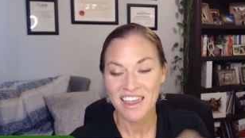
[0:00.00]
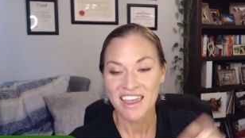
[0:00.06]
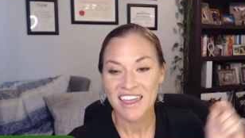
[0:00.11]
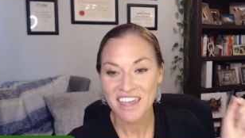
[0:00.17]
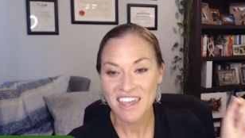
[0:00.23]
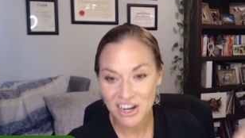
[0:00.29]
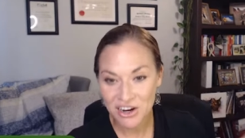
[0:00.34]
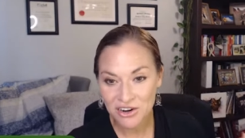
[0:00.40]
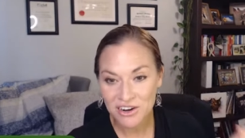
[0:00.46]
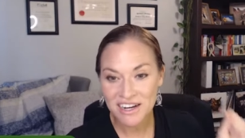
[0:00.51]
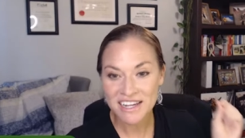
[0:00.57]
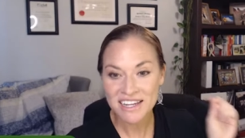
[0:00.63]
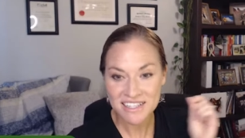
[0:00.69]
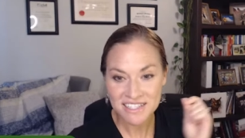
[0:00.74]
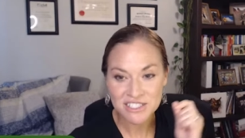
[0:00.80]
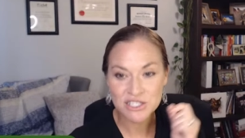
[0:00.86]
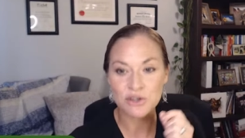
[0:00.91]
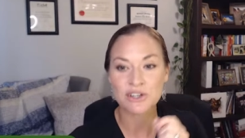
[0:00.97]
Here
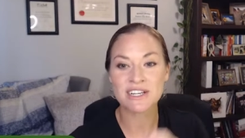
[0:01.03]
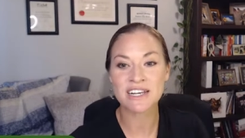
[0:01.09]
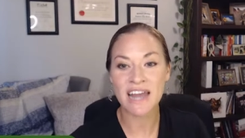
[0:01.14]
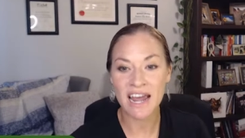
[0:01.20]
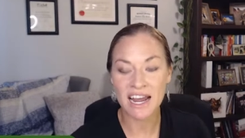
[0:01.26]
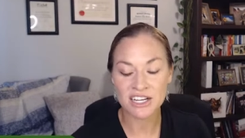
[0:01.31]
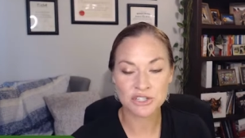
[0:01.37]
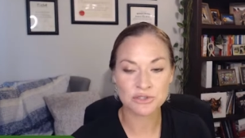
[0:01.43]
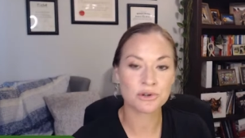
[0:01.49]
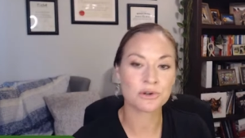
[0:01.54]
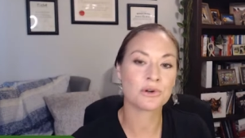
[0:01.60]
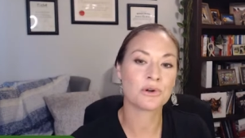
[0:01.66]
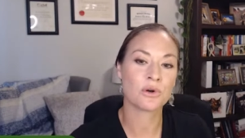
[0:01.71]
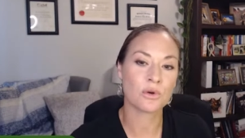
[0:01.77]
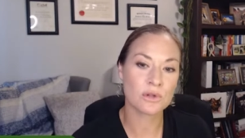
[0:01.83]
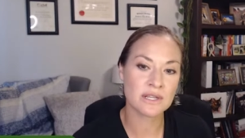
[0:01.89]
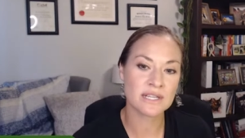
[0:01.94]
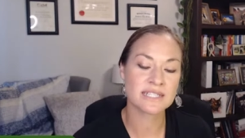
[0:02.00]
is your natural,
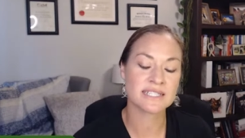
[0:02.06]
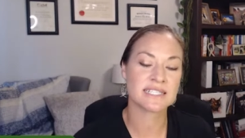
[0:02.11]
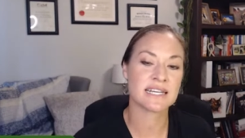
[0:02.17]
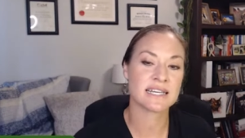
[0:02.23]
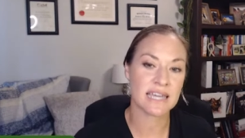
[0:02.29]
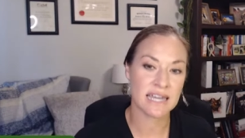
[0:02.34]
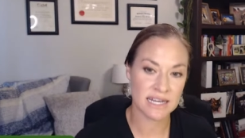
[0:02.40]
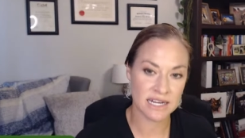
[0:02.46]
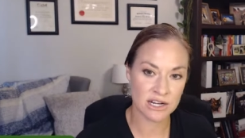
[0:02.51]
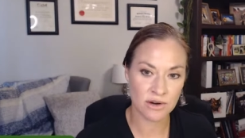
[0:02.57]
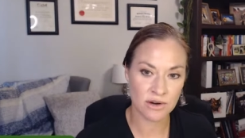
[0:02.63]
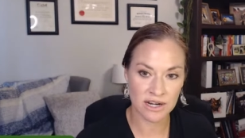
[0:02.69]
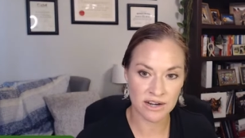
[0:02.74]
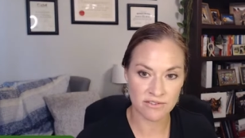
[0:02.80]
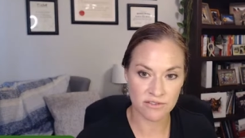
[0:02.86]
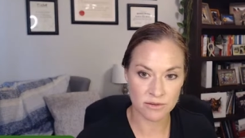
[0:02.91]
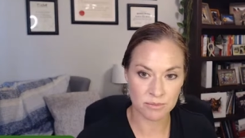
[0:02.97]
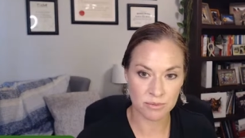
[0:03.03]
holistic,
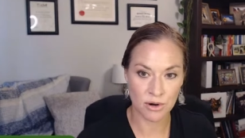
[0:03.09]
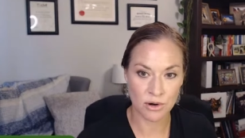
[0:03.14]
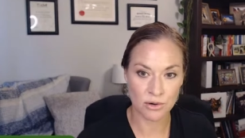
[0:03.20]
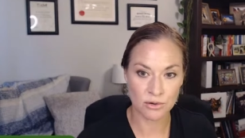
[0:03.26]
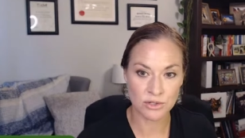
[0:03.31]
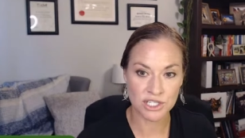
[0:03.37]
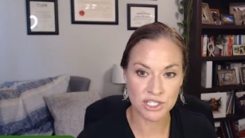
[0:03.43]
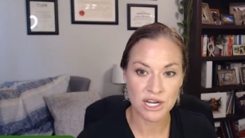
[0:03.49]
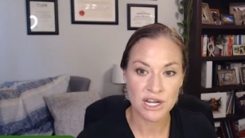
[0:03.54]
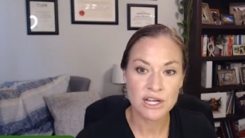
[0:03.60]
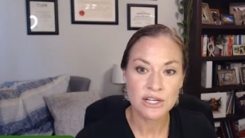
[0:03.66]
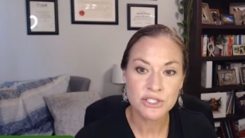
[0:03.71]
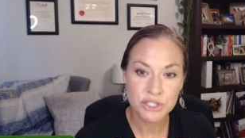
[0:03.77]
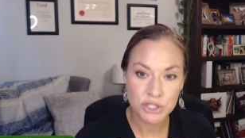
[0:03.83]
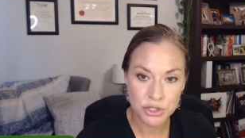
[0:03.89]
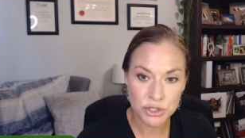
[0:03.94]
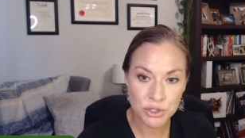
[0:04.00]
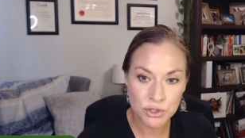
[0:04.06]
integrative approach
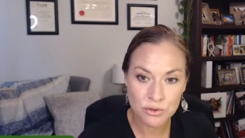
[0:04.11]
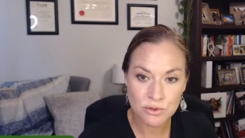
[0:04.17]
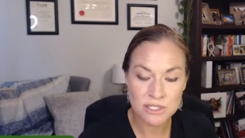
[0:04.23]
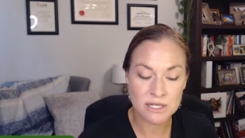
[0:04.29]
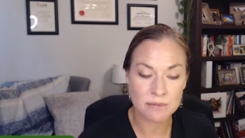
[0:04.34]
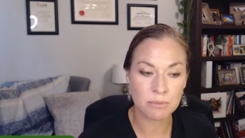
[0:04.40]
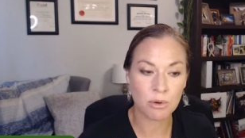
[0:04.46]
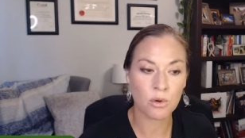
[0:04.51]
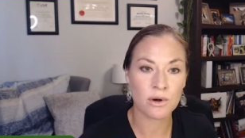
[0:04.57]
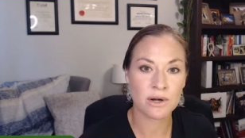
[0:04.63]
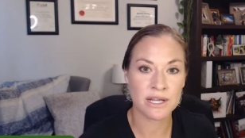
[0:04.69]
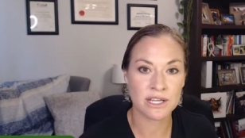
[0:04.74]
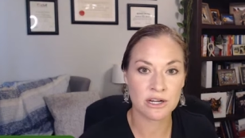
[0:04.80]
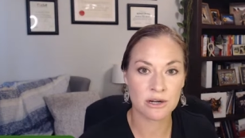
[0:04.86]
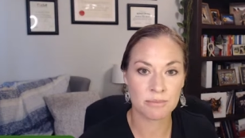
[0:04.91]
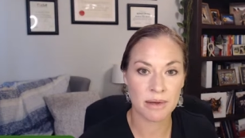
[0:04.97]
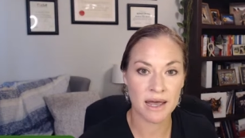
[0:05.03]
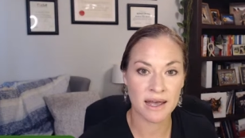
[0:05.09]
to supporting
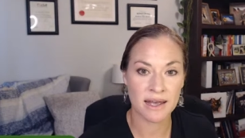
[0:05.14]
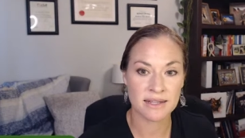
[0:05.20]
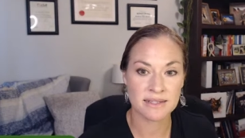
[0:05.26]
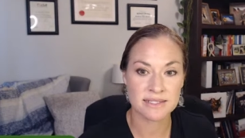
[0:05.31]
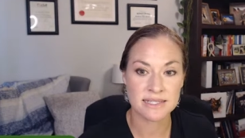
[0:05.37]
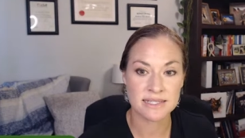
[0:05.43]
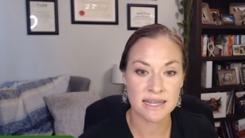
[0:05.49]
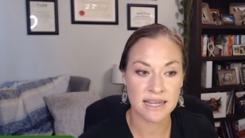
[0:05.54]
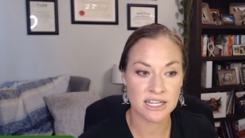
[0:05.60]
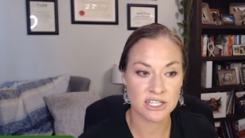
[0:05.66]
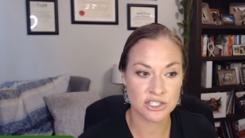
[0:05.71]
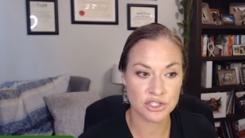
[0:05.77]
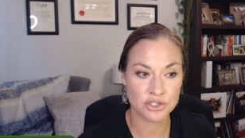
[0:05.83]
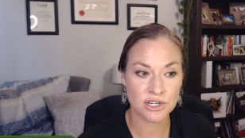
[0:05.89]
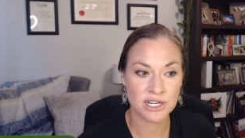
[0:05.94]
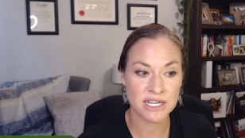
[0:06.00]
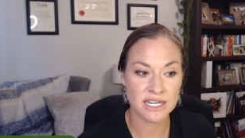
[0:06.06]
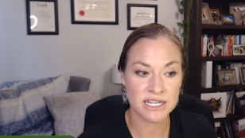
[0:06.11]
your pets and
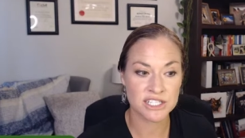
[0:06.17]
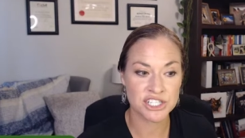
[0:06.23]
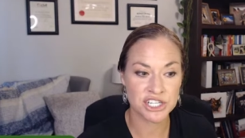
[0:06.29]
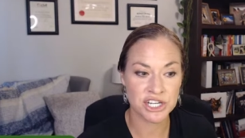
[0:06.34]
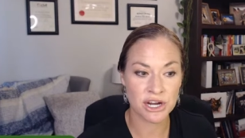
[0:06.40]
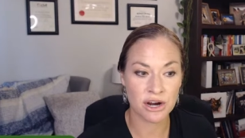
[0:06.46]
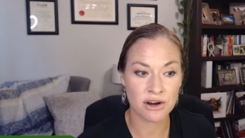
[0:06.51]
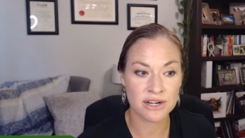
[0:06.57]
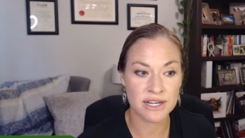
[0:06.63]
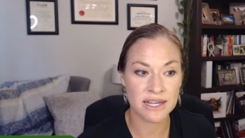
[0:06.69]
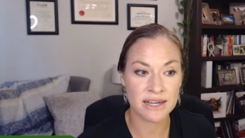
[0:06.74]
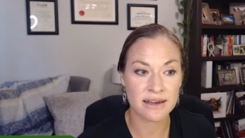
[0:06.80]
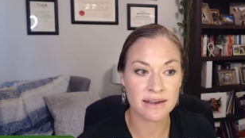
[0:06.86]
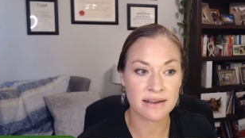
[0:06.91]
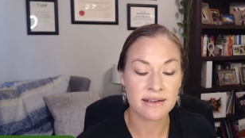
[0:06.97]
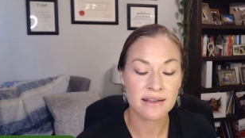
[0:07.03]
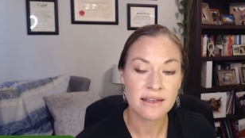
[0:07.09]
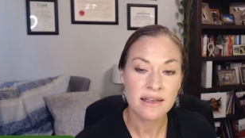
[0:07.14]
treating
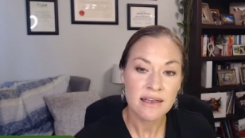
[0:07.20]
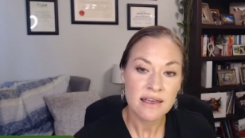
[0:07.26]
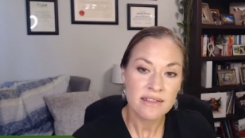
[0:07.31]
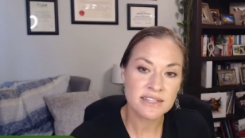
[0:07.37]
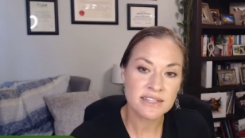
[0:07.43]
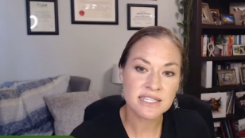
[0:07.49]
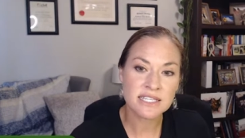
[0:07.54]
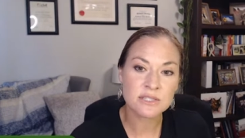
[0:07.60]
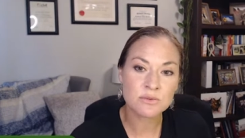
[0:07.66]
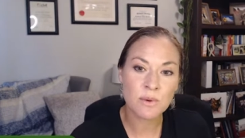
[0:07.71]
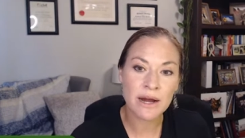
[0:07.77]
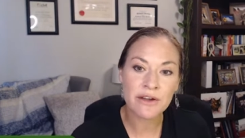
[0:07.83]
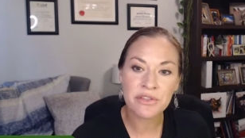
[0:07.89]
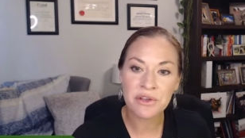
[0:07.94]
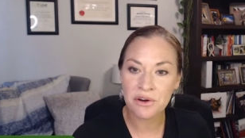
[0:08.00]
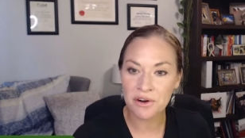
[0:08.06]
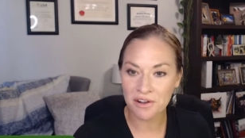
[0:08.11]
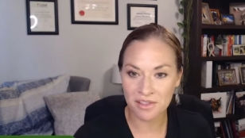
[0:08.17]
Giardia. This is where
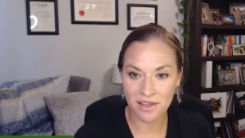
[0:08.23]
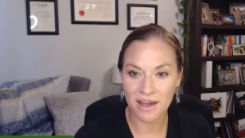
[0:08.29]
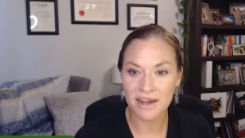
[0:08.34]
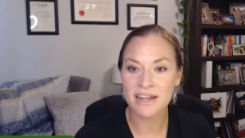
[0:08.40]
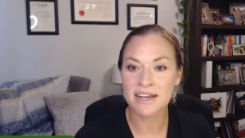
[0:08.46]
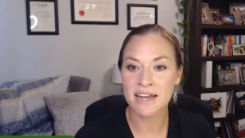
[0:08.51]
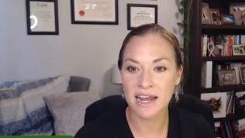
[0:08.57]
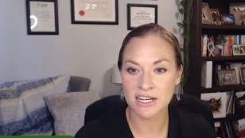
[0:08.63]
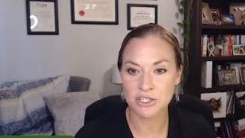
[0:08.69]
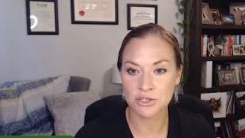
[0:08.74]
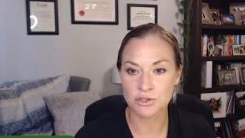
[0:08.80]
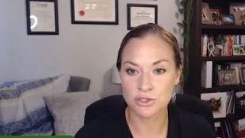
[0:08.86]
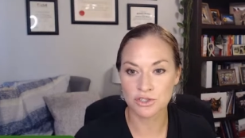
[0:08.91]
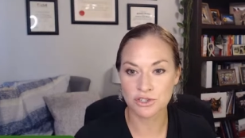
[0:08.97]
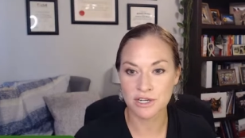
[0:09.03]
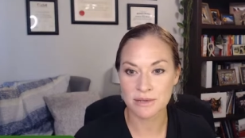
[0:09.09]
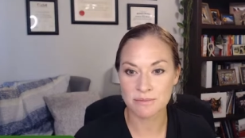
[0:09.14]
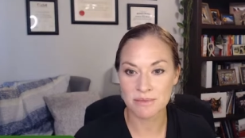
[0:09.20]
there are a lot of natural
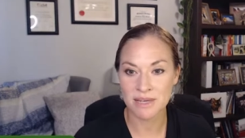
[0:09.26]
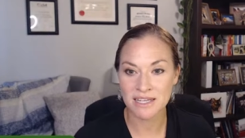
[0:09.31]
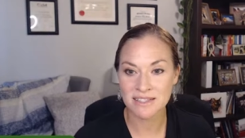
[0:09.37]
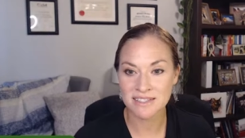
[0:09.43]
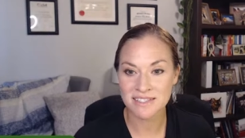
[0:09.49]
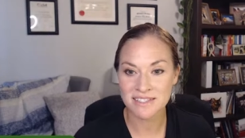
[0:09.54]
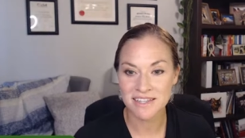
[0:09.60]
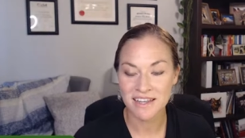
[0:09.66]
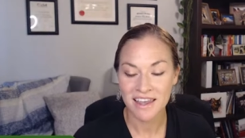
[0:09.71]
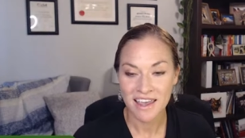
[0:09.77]
treatments,